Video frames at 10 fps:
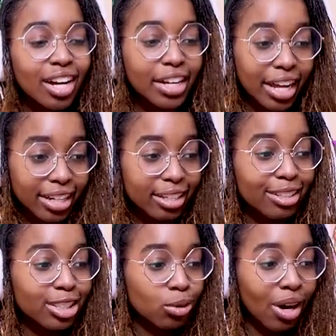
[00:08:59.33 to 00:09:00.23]
Okay,
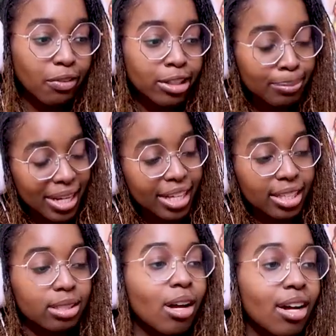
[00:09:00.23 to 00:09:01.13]
to whoever's making
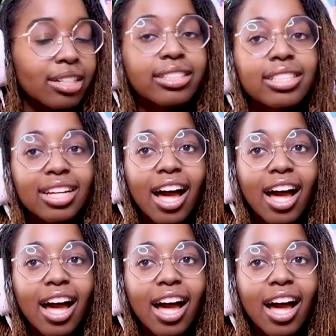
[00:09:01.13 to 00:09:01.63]
the songs,